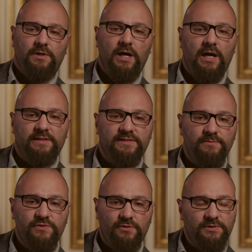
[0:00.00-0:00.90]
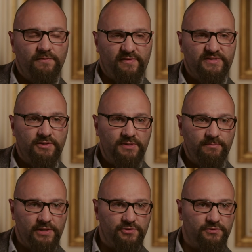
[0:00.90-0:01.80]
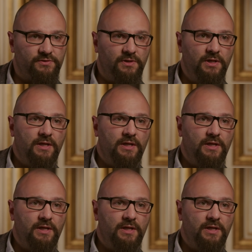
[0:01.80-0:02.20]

uh, some sort of austerity measures